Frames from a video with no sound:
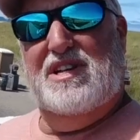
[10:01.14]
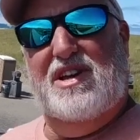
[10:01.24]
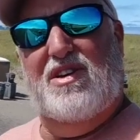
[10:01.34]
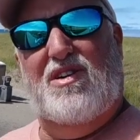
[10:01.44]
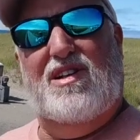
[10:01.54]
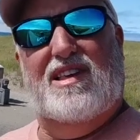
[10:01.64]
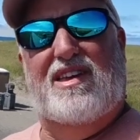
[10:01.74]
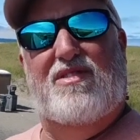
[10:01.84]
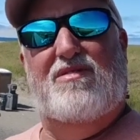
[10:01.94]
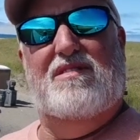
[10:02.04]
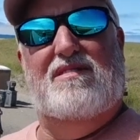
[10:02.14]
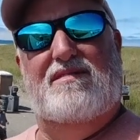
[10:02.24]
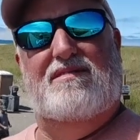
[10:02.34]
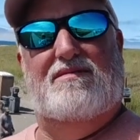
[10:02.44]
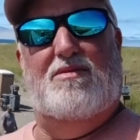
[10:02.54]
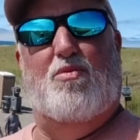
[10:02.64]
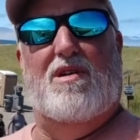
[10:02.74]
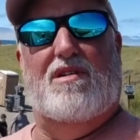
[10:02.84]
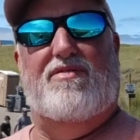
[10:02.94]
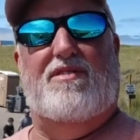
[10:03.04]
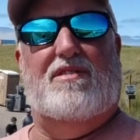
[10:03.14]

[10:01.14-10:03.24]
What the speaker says: see, all the cute, wonderful,